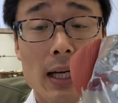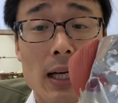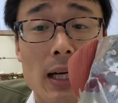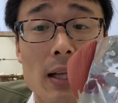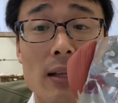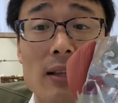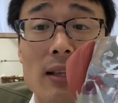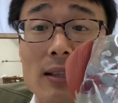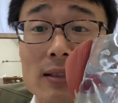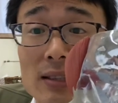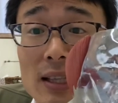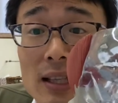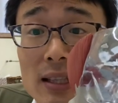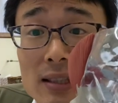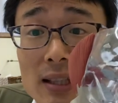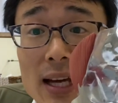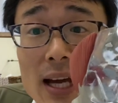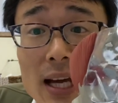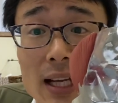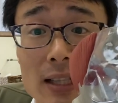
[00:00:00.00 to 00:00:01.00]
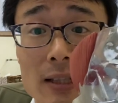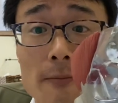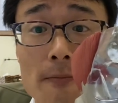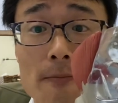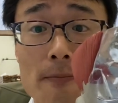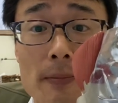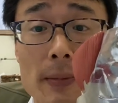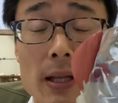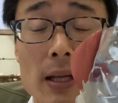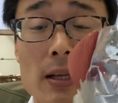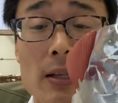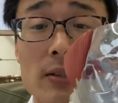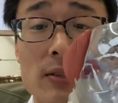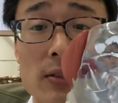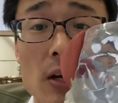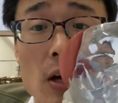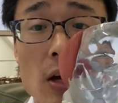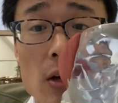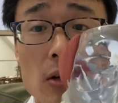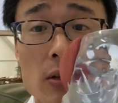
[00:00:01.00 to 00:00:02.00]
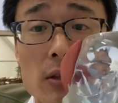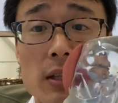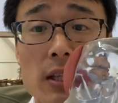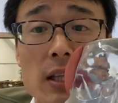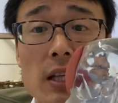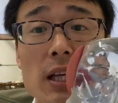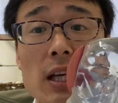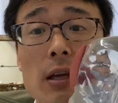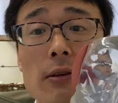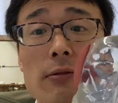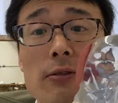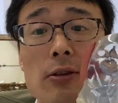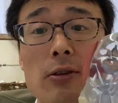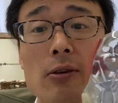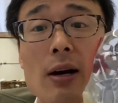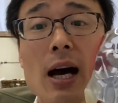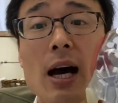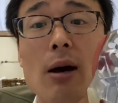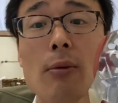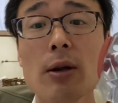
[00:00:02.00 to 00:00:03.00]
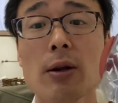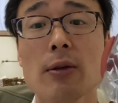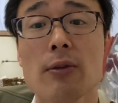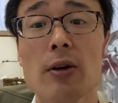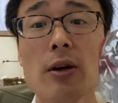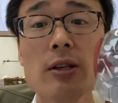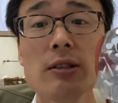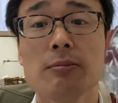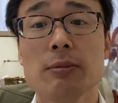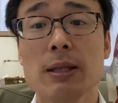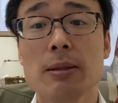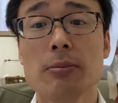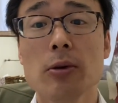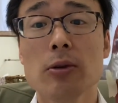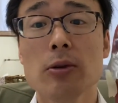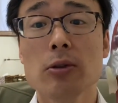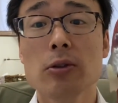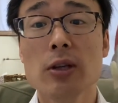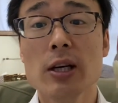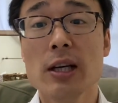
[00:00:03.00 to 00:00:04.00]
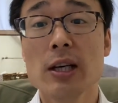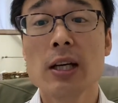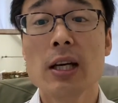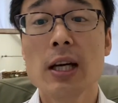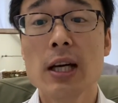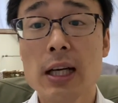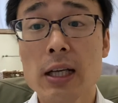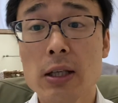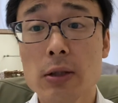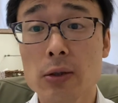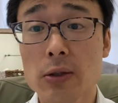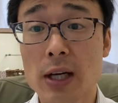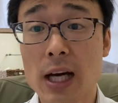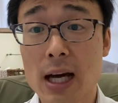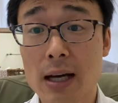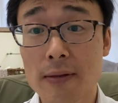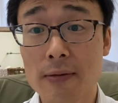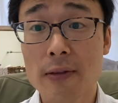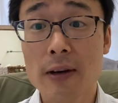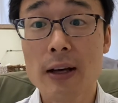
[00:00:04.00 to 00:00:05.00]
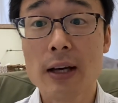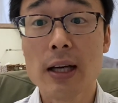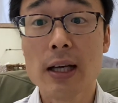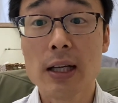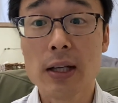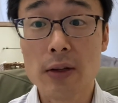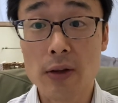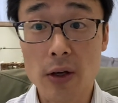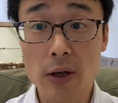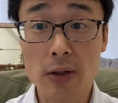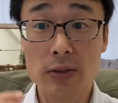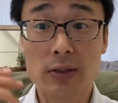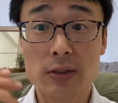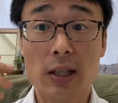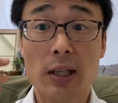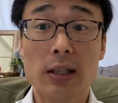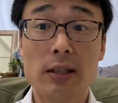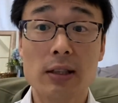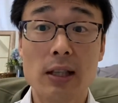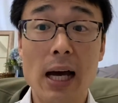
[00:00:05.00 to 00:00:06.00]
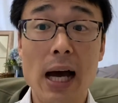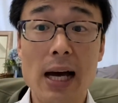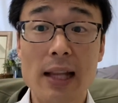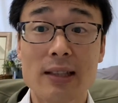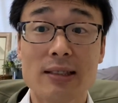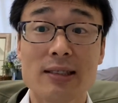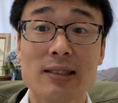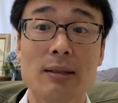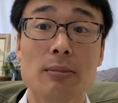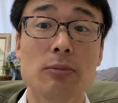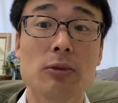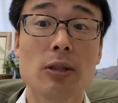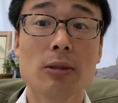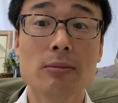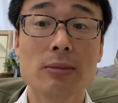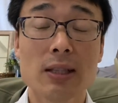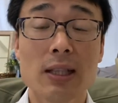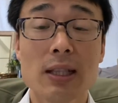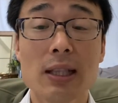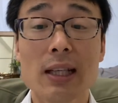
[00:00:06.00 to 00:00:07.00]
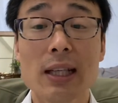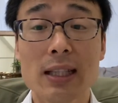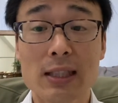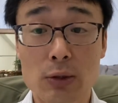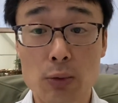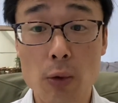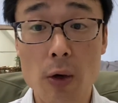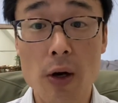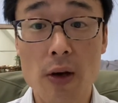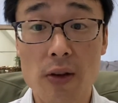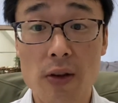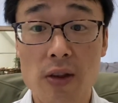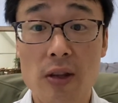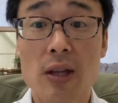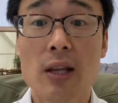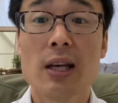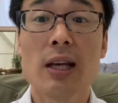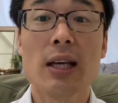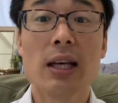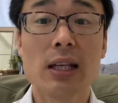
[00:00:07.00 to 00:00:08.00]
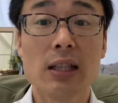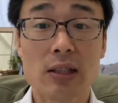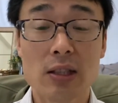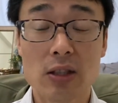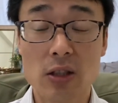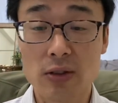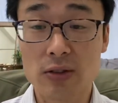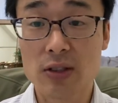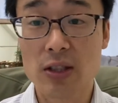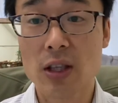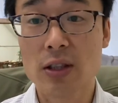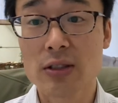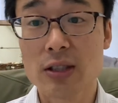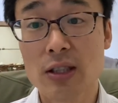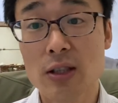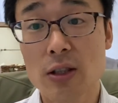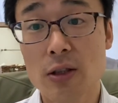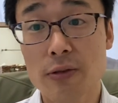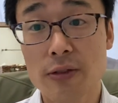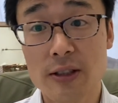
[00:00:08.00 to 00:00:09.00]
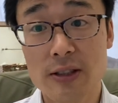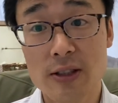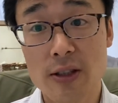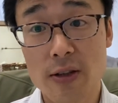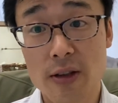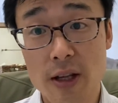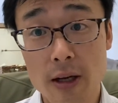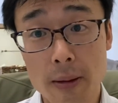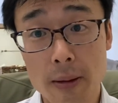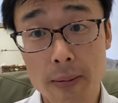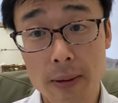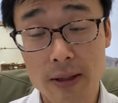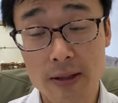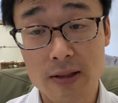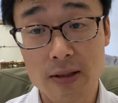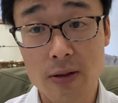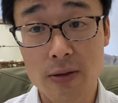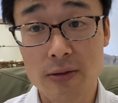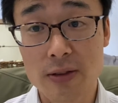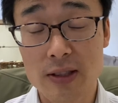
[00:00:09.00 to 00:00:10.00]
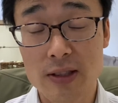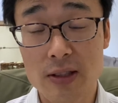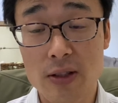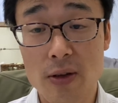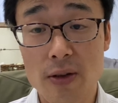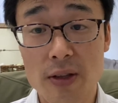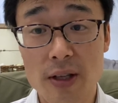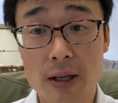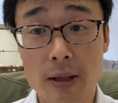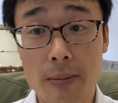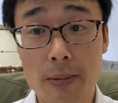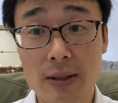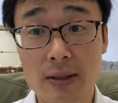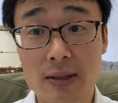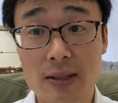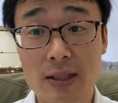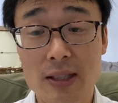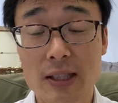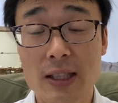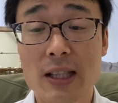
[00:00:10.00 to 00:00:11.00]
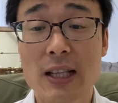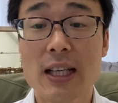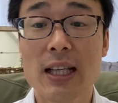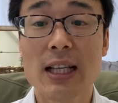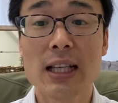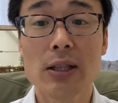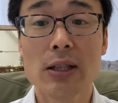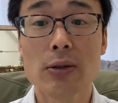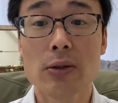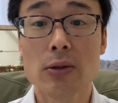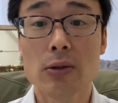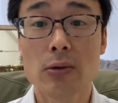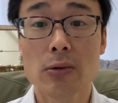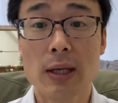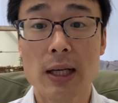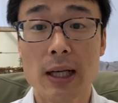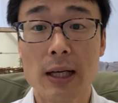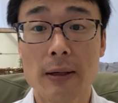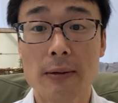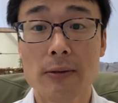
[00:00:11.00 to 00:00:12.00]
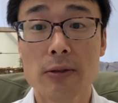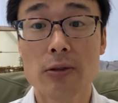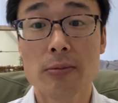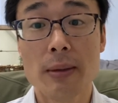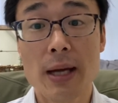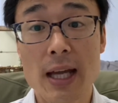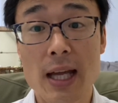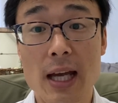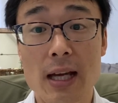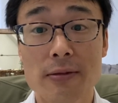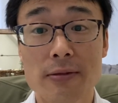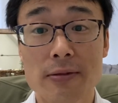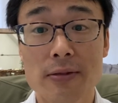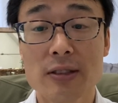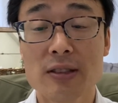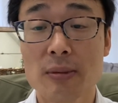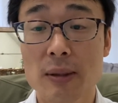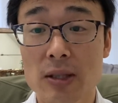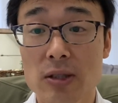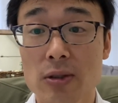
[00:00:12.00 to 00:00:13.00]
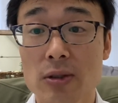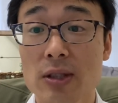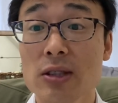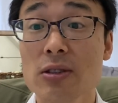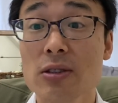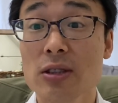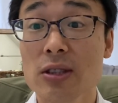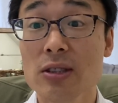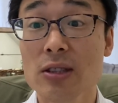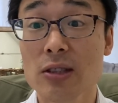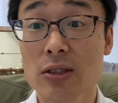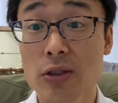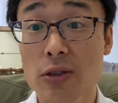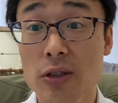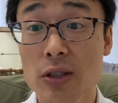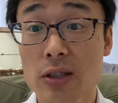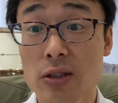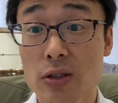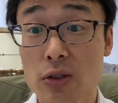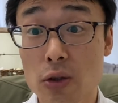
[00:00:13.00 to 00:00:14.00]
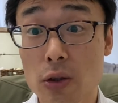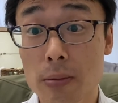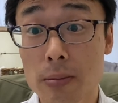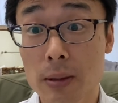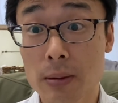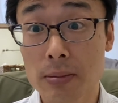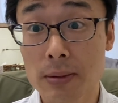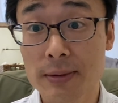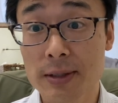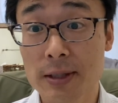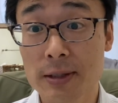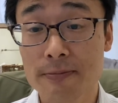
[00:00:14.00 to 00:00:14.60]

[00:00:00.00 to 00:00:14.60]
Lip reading: things like that. So if you are one of those people who have those other symptoms, it's worth consulting your physiotherapist or physical therapist who may have special interest in treating jaw problems.